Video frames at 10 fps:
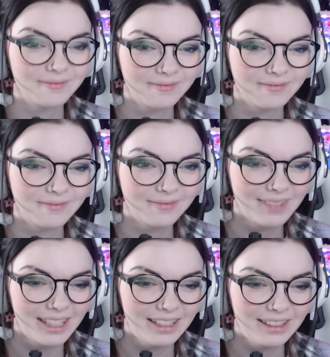This
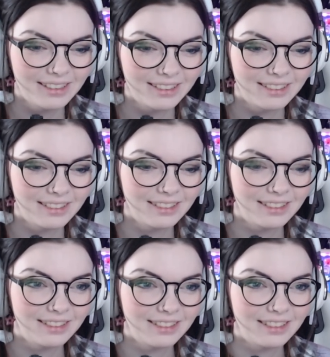helmet is property of
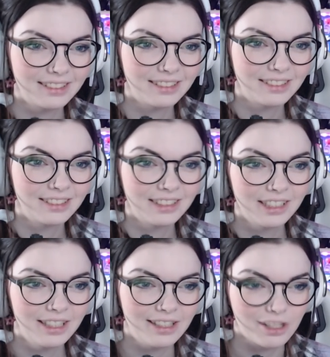Ezra Bridger.
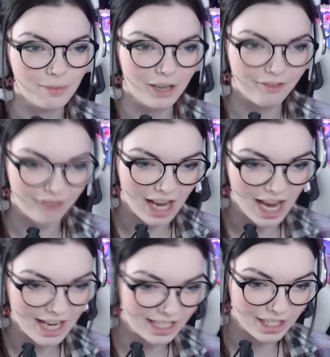This will make a
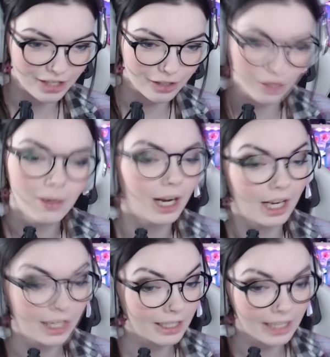fine addition to
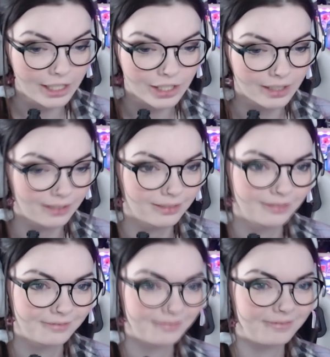my collection.
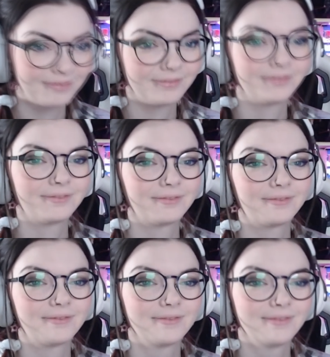
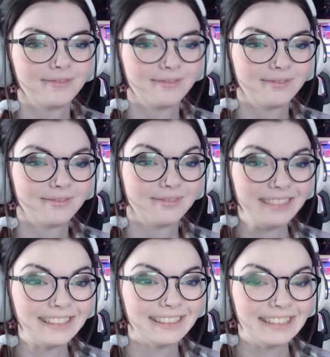Now. Sir,
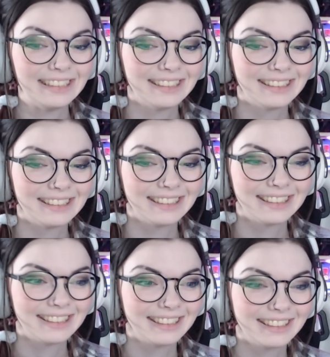
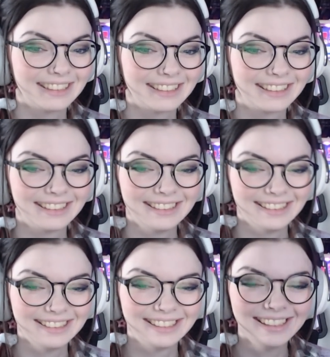thank
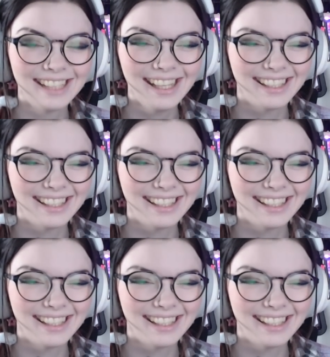you, sir.